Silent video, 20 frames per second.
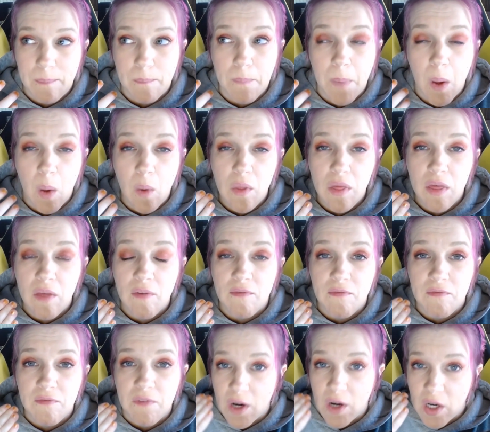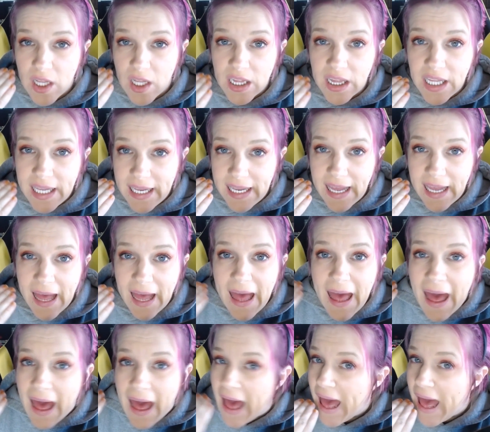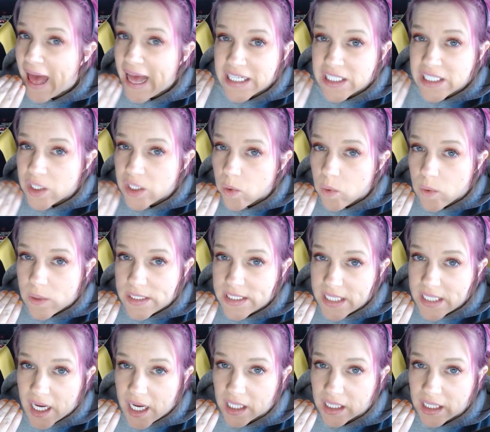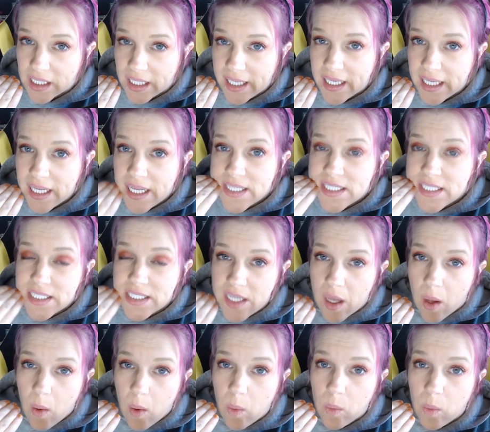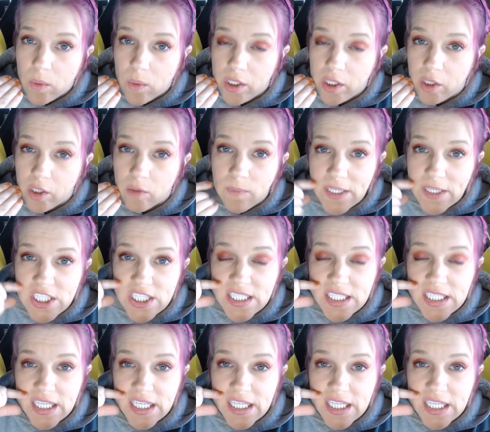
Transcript: both vertically and horizontally. So your ridges